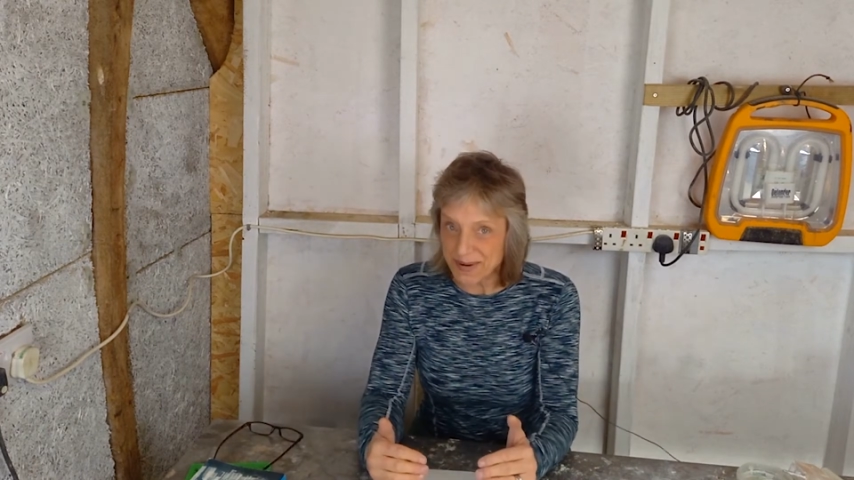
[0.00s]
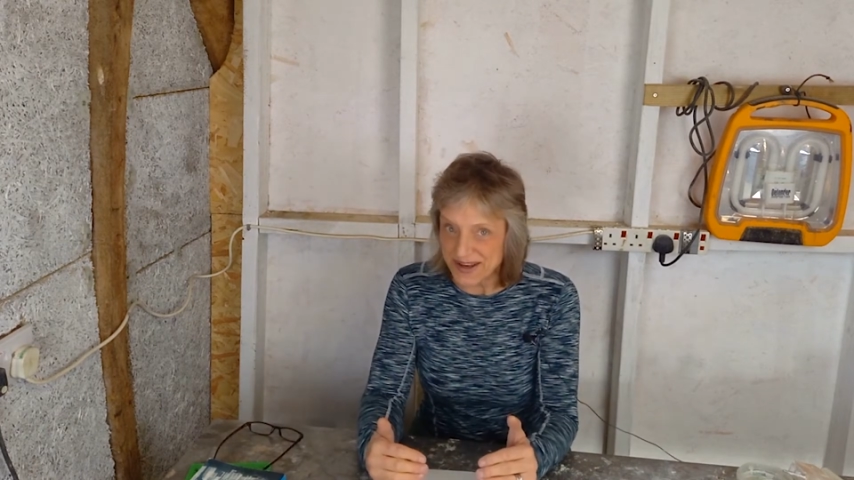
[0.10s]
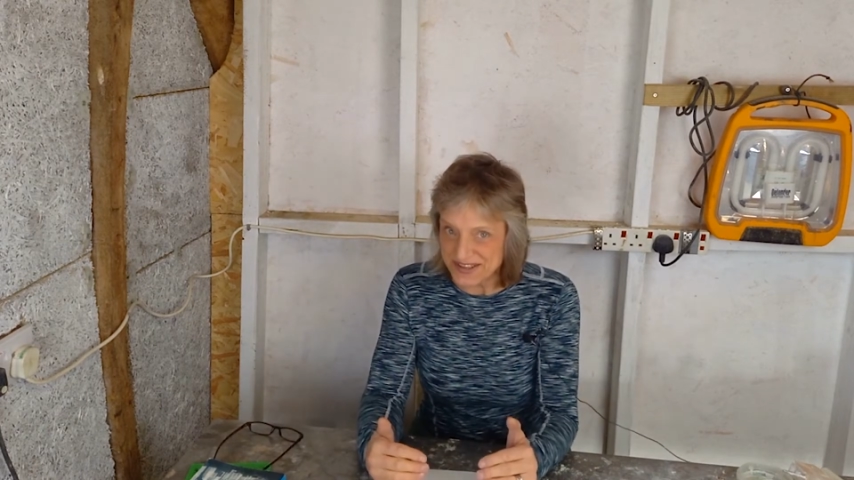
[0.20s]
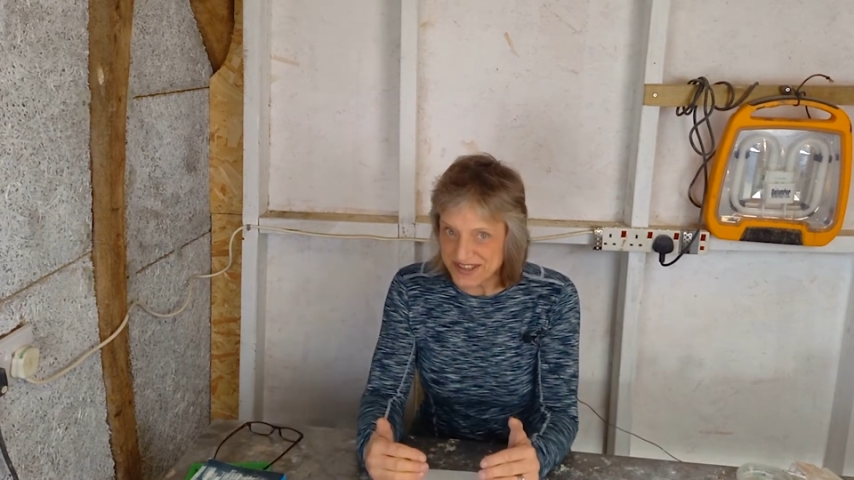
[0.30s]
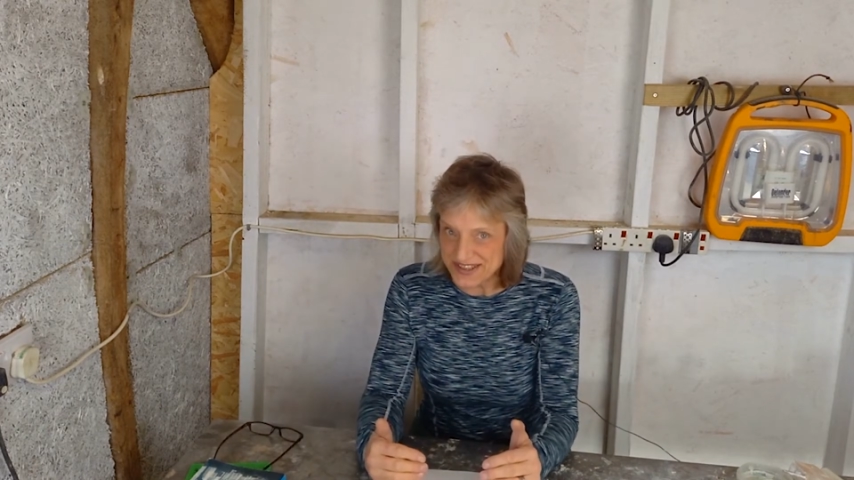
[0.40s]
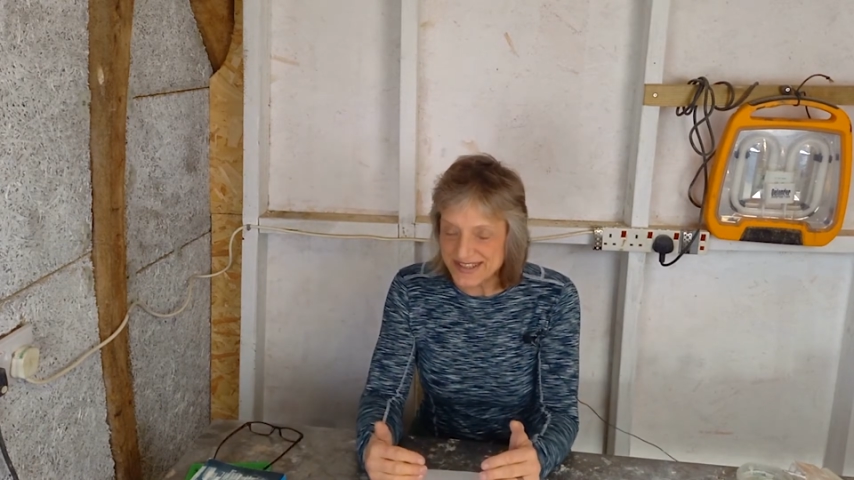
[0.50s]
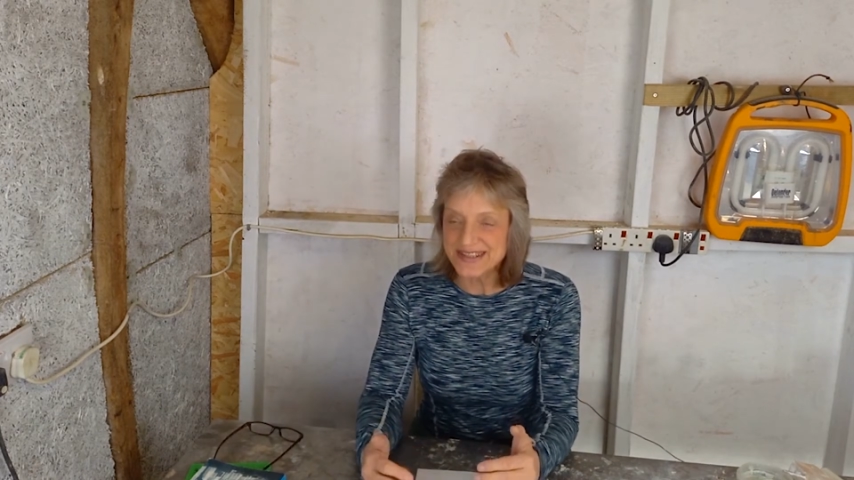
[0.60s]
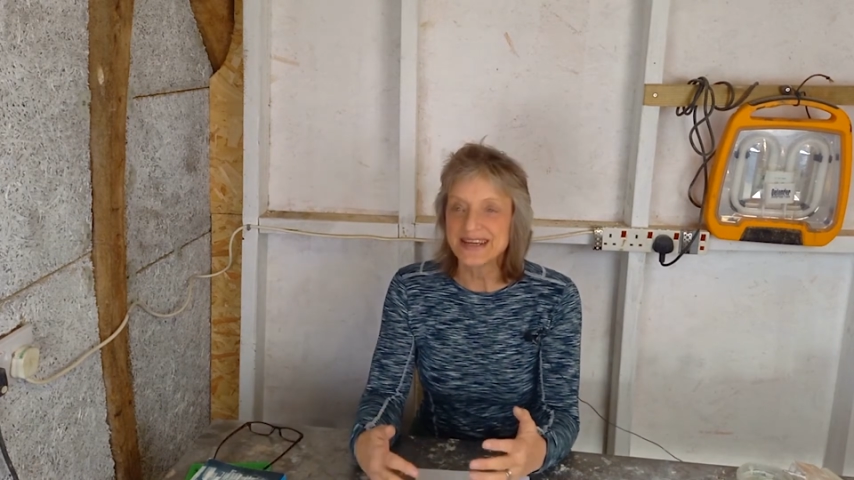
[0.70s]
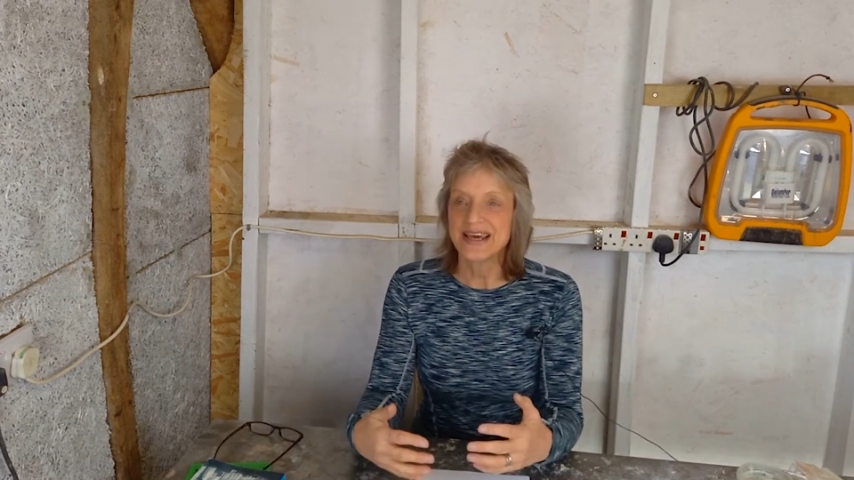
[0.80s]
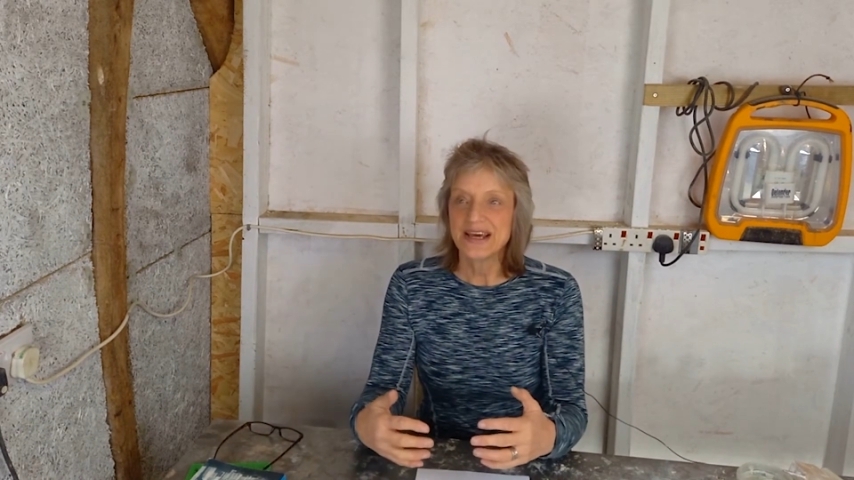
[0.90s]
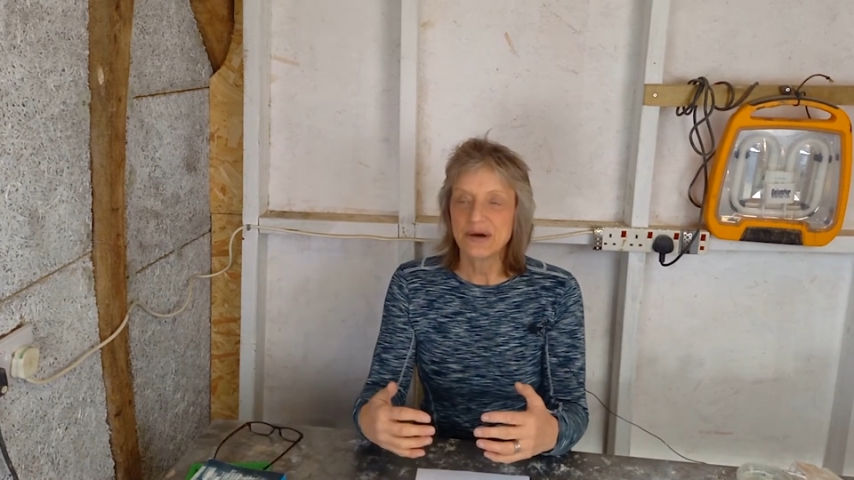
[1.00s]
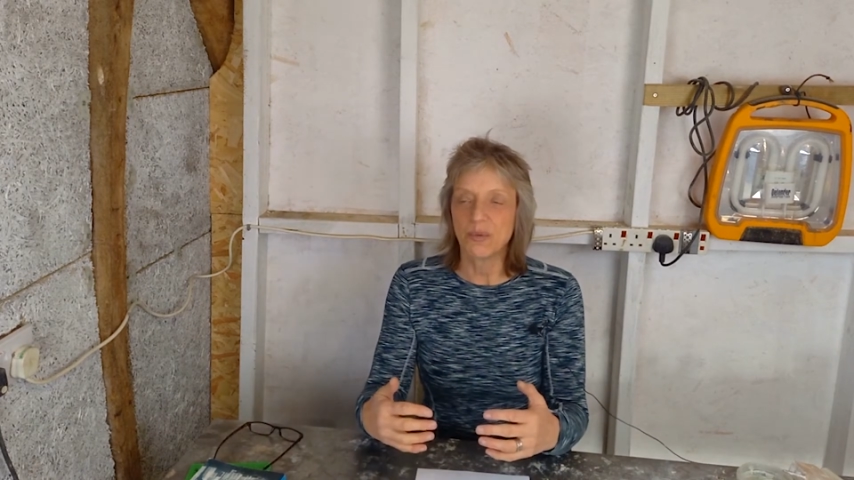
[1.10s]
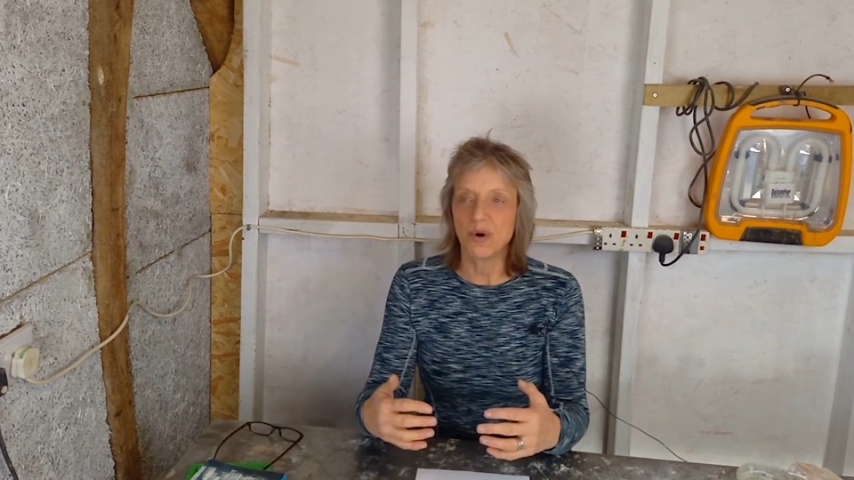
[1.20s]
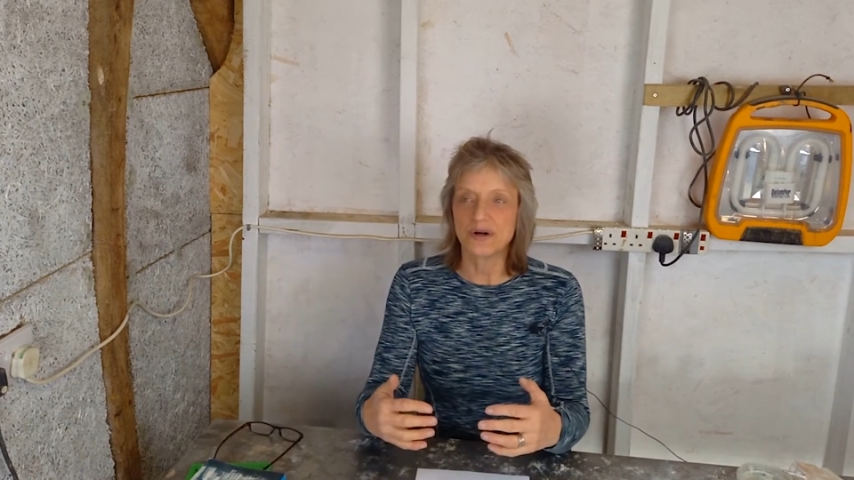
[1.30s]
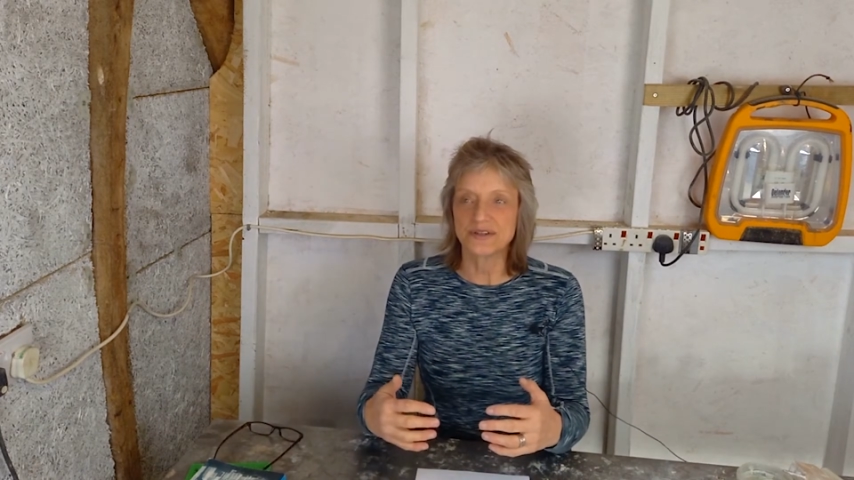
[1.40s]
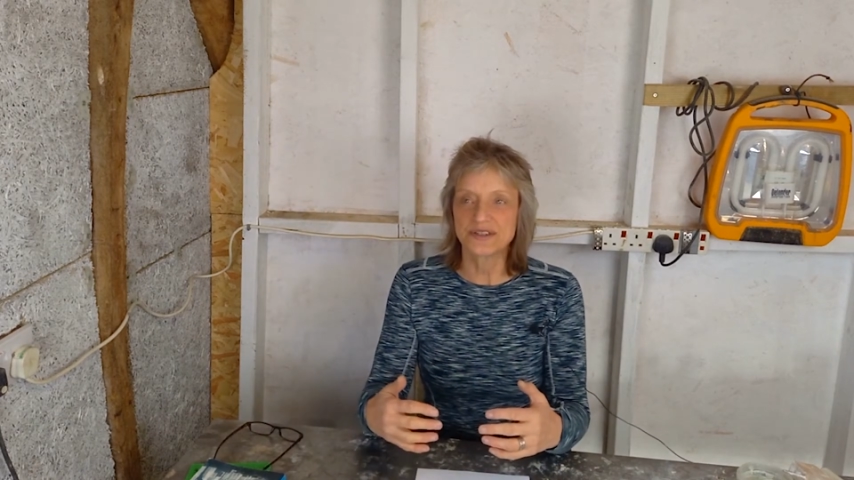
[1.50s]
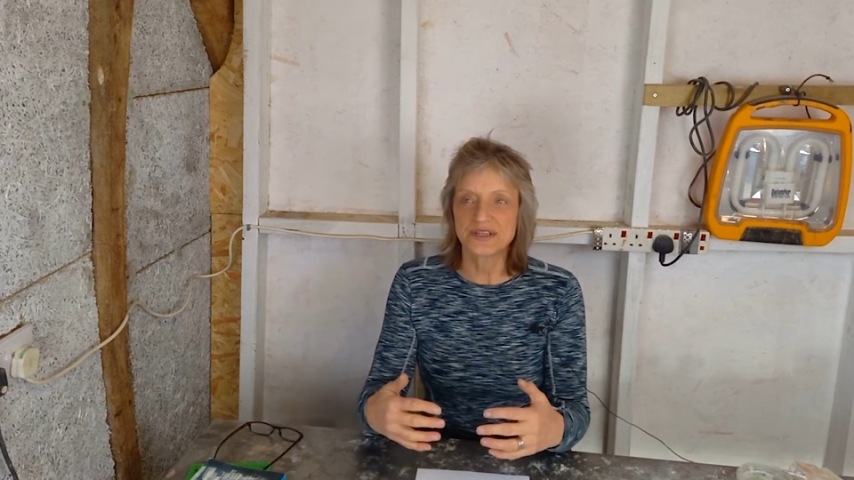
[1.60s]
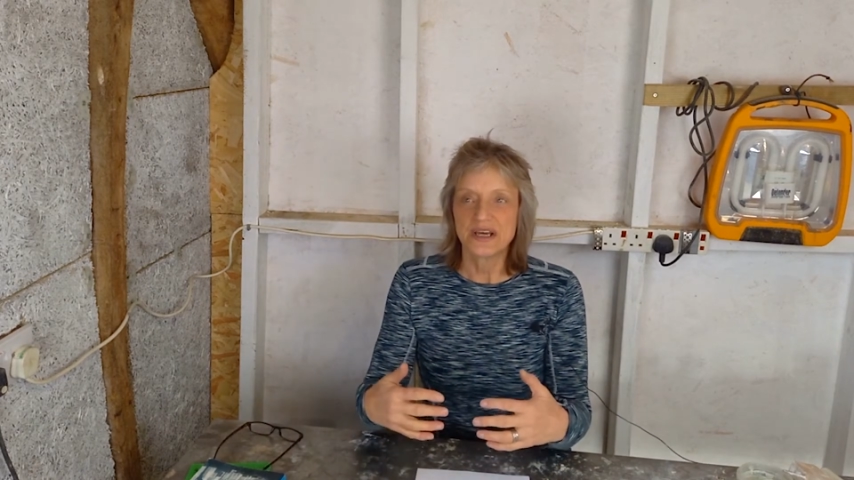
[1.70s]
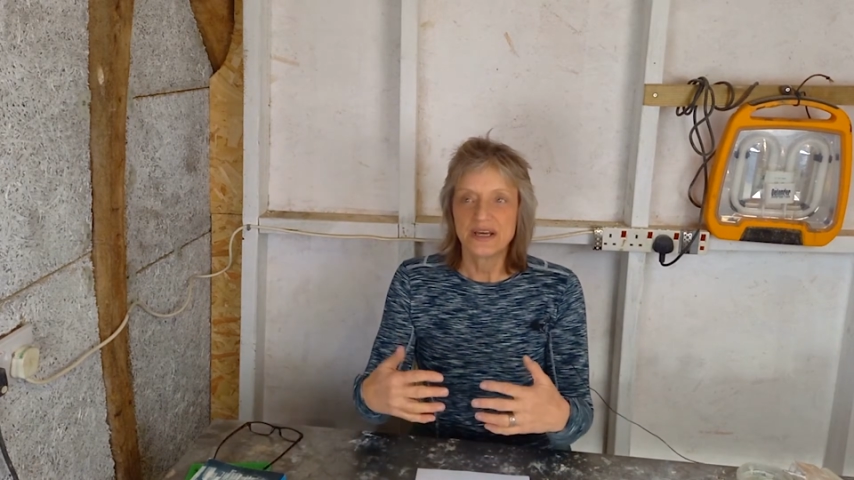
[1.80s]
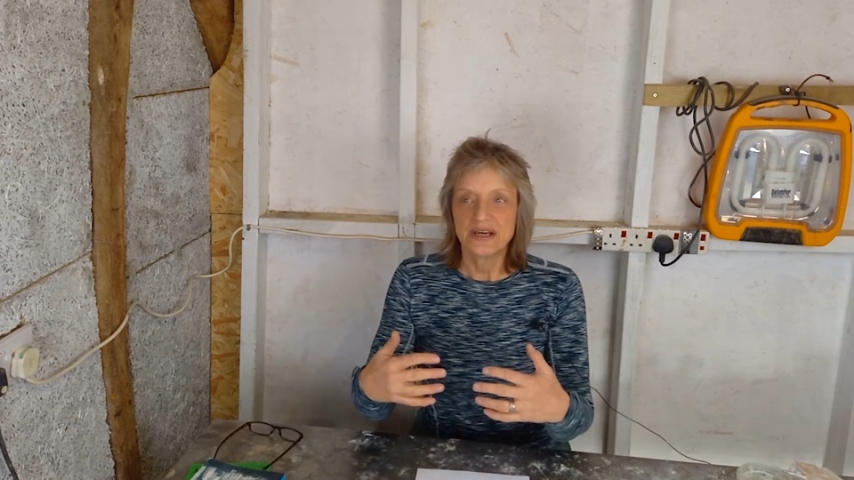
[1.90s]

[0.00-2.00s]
parget was